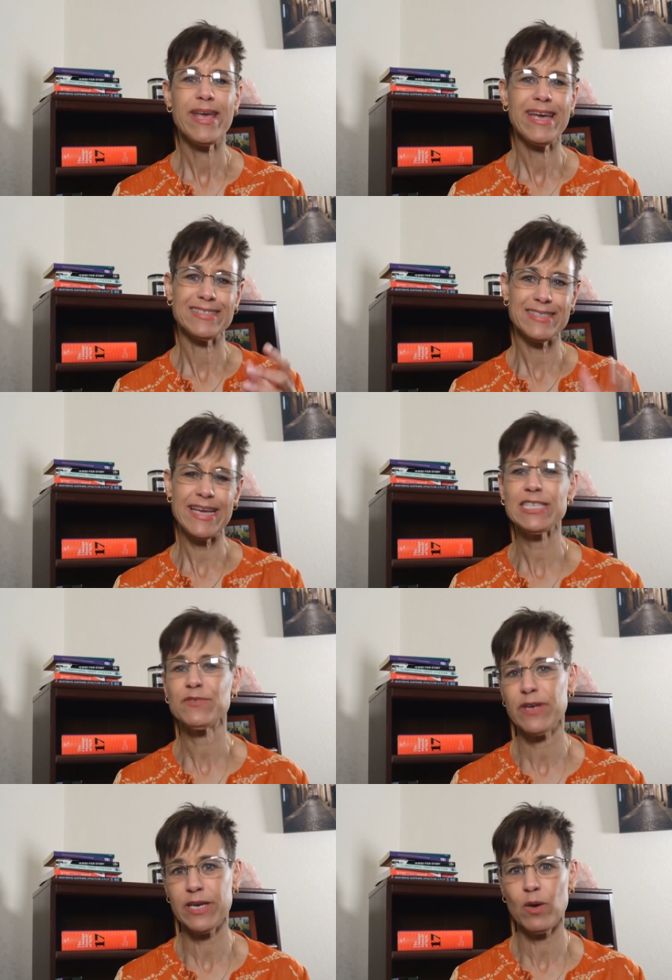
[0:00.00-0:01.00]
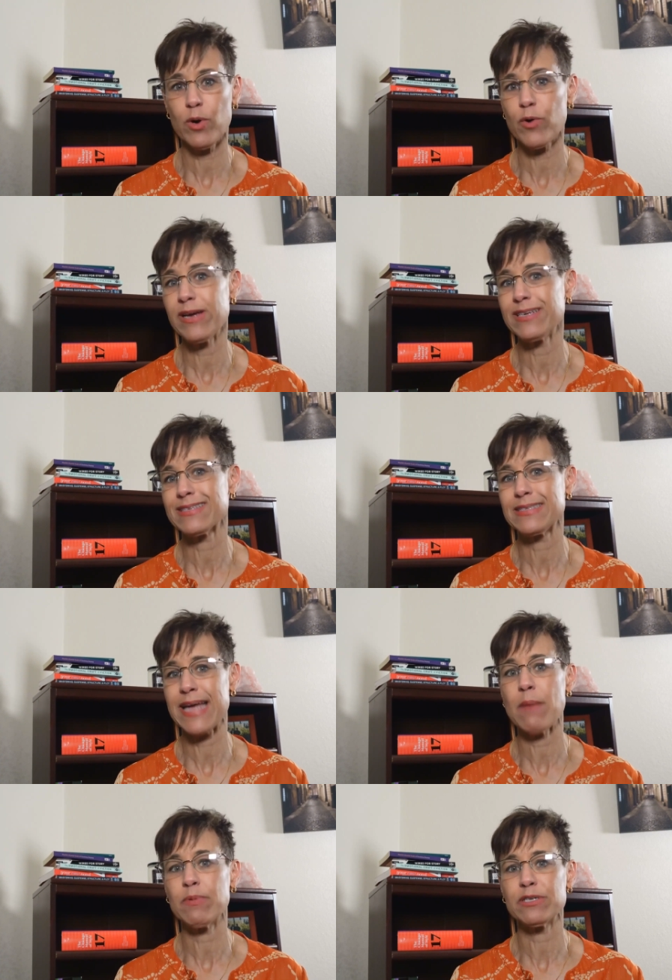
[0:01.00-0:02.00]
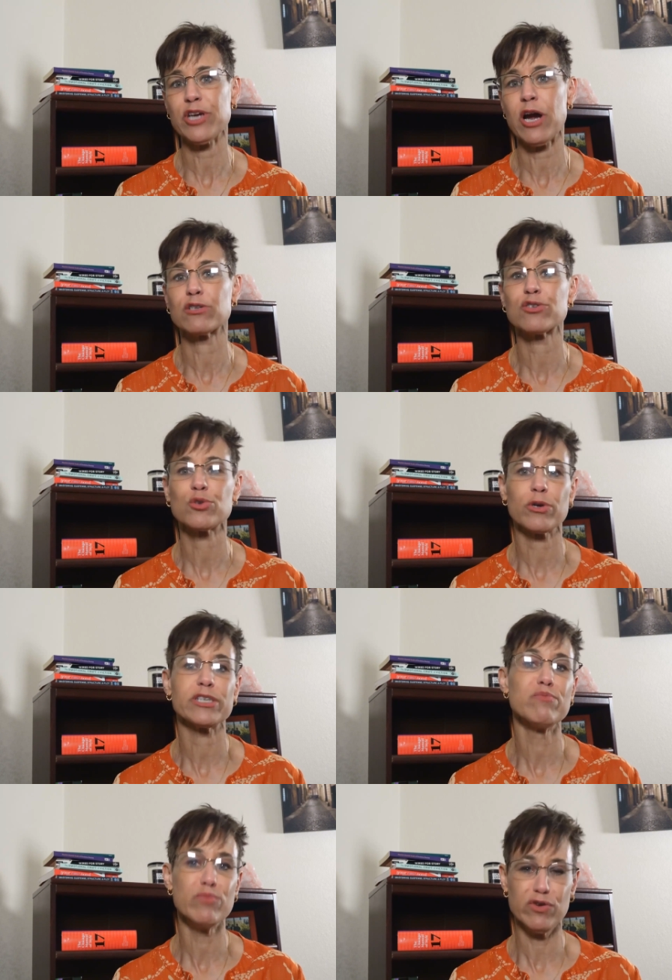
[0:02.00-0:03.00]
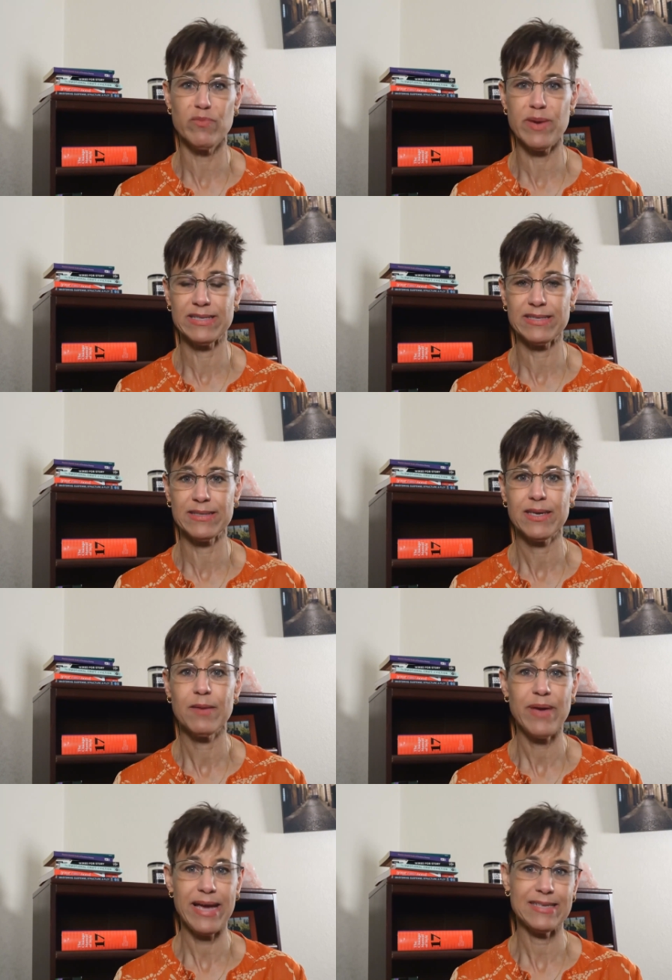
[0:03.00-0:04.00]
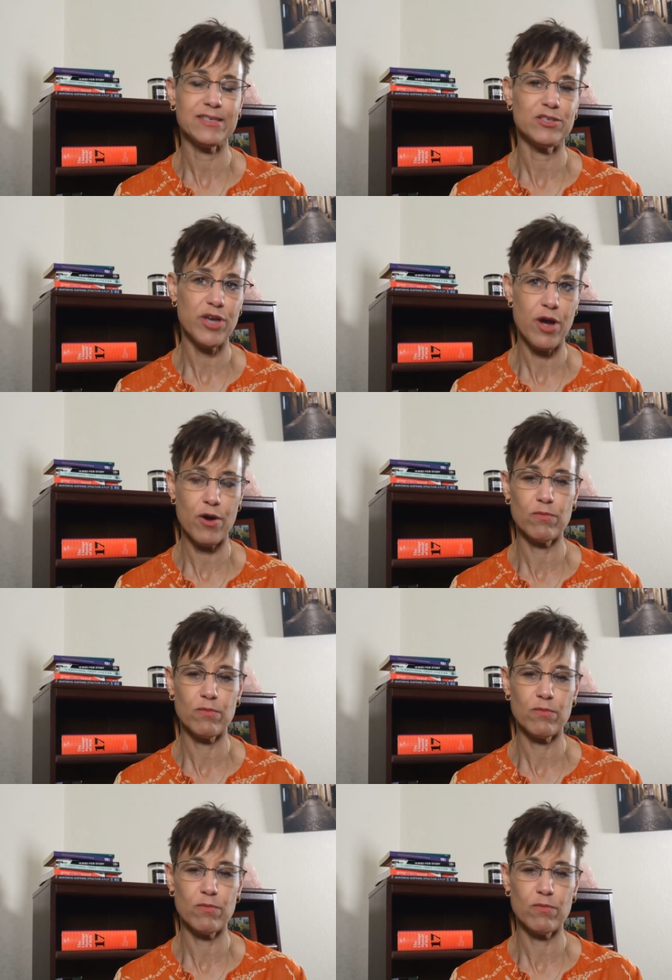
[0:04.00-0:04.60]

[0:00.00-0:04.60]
In today's video, we're going to establish our story's movement, pace, and tone.